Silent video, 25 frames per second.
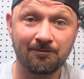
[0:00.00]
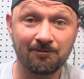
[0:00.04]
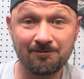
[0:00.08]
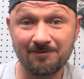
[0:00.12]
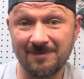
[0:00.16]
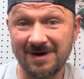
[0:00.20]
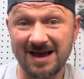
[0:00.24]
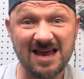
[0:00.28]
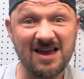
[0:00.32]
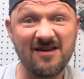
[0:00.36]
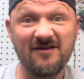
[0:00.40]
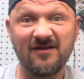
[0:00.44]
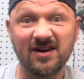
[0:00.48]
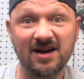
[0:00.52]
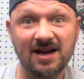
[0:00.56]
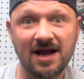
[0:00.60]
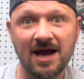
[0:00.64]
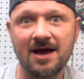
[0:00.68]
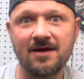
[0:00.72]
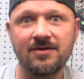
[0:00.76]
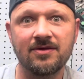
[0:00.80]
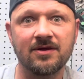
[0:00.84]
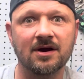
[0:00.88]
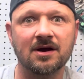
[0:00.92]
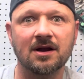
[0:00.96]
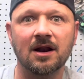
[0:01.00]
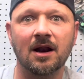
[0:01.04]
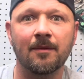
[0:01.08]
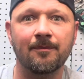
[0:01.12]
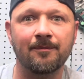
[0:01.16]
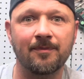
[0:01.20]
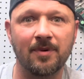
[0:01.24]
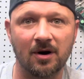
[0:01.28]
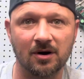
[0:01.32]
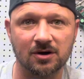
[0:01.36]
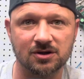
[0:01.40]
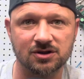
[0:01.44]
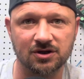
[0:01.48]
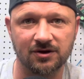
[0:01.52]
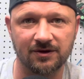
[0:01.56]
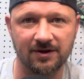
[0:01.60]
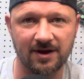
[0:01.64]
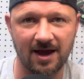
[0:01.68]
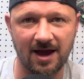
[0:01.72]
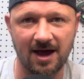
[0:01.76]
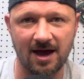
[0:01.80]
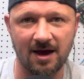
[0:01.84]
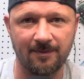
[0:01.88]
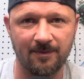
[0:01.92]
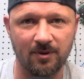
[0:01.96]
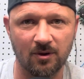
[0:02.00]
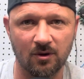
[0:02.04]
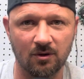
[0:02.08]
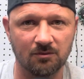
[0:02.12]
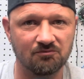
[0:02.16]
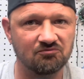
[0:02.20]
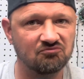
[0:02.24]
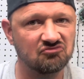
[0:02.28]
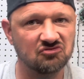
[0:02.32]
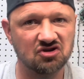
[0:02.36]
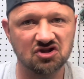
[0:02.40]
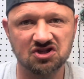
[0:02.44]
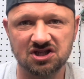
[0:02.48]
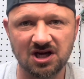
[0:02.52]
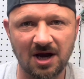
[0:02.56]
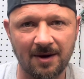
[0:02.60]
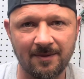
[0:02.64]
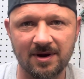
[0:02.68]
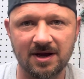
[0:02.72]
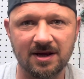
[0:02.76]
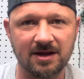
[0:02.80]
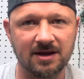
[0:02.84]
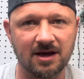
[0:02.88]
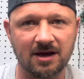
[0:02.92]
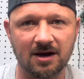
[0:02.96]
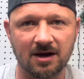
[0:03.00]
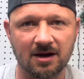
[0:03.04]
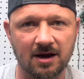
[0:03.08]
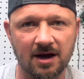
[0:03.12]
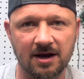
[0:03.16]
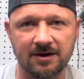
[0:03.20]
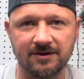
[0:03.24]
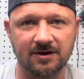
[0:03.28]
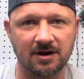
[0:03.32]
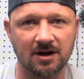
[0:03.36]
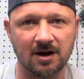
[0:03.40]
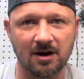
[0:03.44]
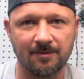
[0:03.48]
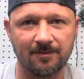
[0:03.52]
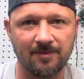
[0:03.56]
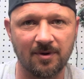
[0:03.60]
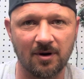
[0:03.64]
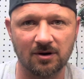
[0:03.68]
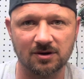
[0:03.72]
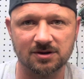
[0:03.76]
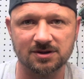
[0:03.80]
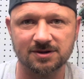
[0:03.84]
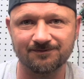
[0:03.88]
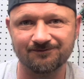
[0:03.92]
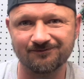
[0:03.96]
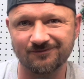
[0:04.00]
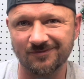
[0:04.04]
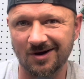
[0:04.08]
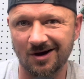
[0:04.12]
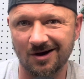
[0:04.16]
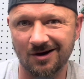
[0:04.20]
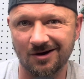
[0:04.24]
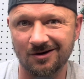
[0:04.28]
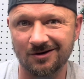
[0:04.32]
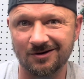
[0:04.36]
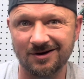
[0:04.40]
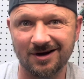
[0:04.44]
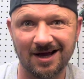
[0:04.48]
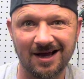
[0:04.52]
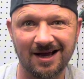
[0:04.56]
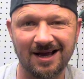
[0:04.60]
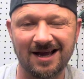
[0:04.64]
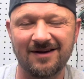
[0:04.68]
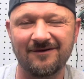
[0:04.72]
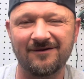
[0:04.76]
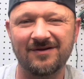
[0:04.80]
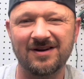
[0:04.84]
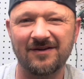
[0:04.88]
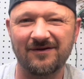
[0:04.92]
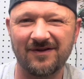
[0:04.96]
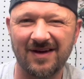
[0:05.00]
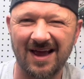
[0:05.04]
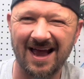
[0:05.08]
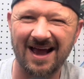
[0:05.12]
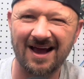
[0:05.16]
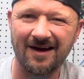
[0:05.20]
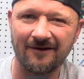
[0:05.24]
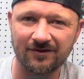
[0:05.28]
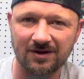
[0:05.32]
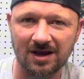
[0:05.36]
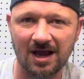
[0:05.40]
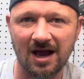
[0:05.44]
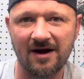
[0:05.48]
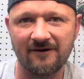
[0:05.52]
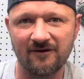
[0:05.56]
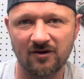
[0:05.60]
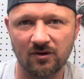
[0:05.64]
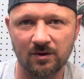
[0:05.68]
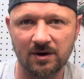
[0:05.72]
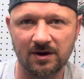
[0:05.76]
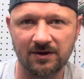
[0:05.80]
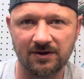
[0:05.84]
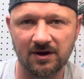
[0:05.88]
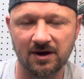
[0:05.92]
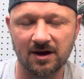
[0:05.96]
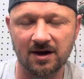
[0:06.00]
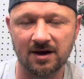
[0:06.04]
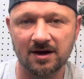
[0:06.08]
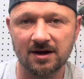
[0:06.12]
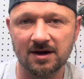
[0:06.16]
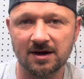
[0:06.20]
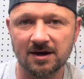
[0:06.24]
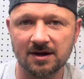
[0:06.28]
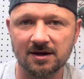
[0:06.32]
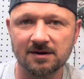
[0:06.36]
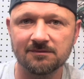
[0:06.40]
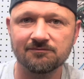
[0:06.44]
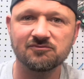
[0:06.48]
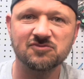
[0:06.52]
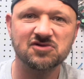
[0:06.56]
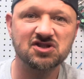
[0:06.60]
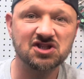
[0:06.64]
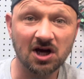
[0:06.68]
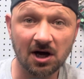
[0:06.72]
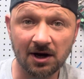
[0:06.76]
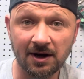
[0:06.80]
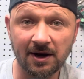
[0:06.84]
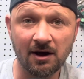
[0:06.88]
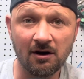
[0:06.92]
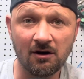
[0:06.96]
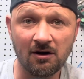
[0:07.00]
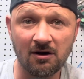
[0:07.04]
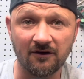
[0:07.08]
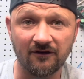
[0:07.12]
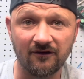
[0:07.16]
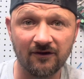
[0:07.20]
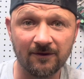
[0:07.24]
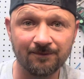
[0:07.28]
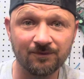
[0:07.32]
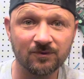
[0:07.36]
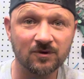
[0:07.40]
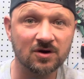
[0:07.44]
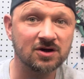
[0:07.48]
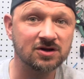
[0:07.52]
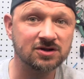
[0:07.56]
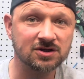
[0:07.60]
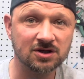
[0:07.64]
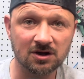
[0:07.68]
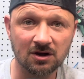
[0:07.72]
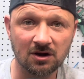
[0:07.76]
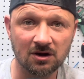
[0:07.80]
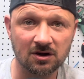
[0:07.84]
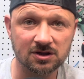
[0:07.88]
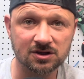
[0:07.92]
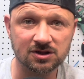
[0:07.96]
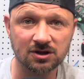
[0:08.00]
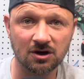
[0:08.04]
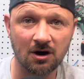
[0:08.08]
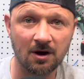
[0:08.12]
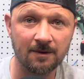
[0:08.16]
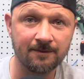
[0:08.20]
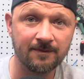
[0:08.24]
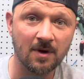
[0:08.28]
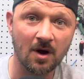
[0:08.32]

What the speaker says: even in the glove box at the airport. Jam it in the glove box. And even if you have to have it with you, turn it off. Because a lot of time,